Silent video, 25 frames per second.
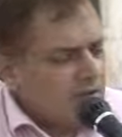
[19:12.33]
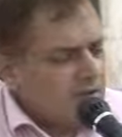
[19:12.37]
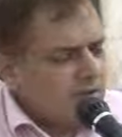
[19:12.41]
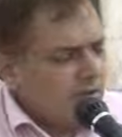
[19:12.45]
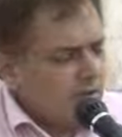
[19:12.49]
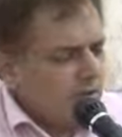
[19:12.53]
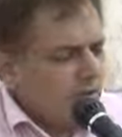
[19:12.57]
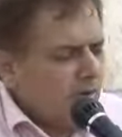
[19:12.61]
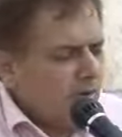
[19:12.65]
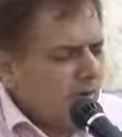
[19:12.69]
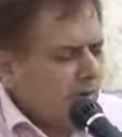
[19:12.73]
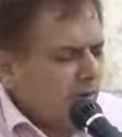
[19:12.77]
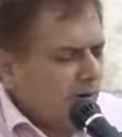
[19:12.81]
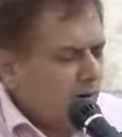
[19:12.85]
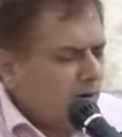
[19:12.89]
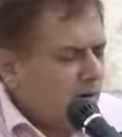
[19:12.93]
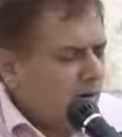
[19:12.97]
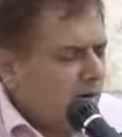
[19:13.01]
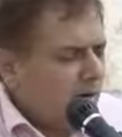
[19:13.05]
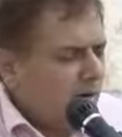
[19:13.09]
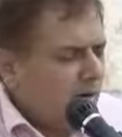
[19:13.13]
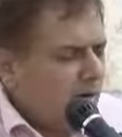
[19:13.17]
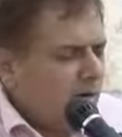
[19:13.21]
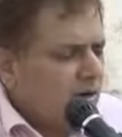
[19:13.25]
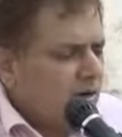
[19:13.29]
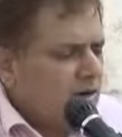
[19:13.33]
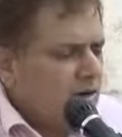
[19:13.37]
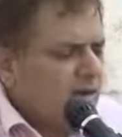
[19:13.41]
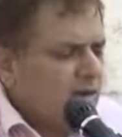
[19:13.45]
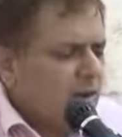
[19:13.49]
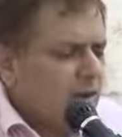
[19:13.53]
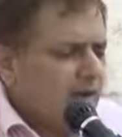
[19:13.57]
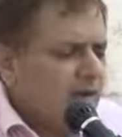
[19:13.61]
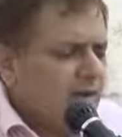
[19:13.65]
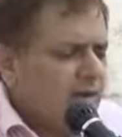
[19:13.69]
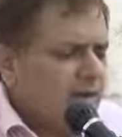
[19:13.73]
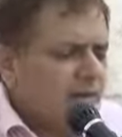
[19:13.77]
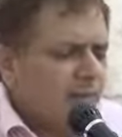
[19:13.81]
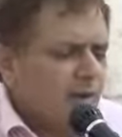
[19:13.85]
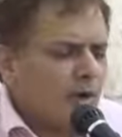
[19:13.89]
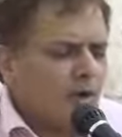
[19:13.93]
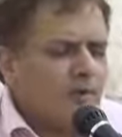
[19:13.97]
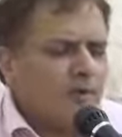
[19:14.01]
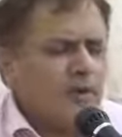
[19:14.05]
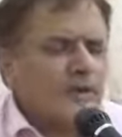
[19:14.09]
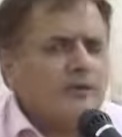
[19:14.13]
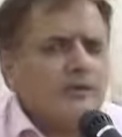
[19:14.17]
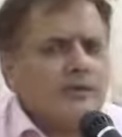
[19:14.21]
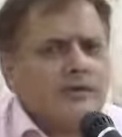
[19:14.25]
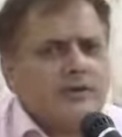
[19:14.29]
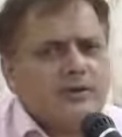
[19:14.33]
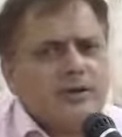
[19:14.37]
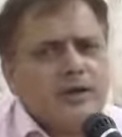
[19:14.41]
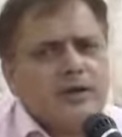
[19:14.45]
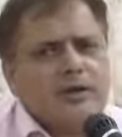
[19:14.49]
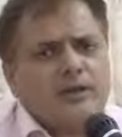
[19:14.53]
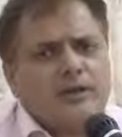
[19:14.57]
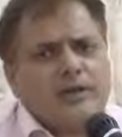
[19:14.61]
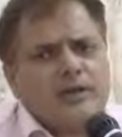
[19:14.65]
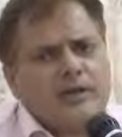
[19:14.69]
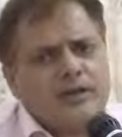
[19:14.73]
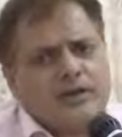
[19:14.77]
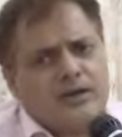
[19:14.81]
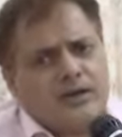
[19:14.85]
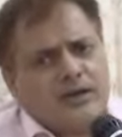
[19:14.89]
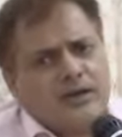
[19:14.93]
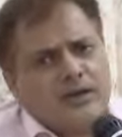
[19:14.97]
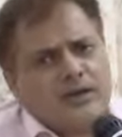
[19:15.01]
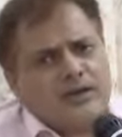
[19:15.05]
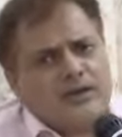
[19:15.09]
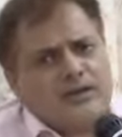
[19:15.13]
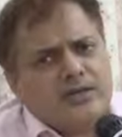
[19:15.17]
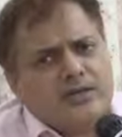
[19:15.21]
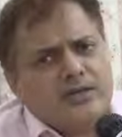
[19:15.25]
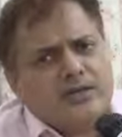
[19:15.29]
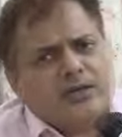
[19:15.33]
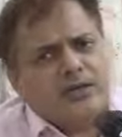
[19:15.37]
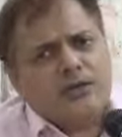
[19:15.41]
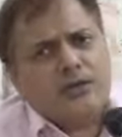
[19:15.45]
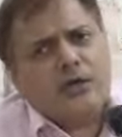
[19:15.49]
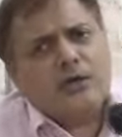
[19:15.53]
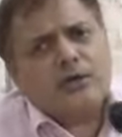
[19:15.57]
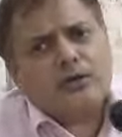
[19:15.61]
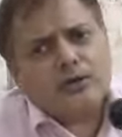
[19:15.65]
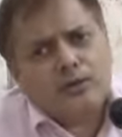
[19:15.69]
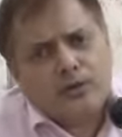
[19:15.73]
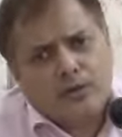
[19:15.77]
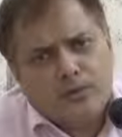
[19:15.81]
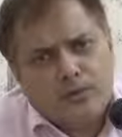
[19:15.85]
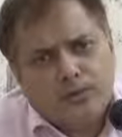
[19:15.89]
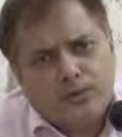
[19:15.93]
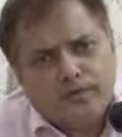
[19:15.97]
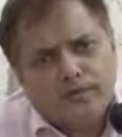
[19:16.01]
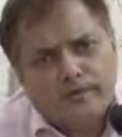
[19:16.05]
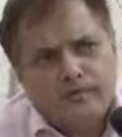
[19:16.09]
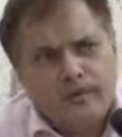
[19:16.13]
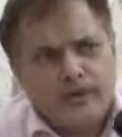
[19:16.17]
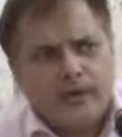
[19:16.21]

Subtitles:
So today the problem is not that the currency is not gold.